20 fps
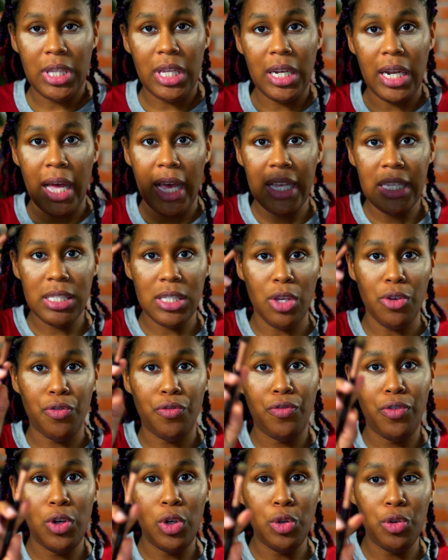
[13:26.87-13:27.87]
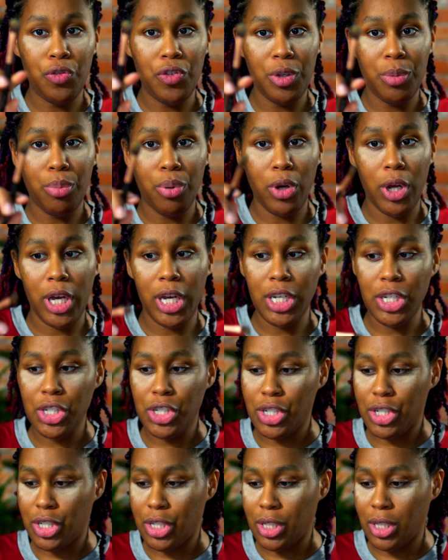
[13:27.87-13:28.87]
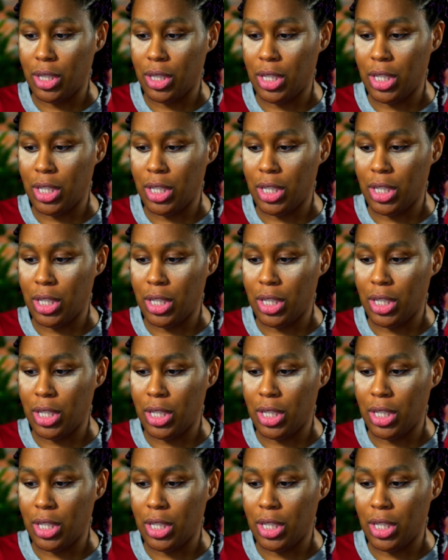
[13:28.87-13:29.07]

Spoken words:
a nice floofy brush.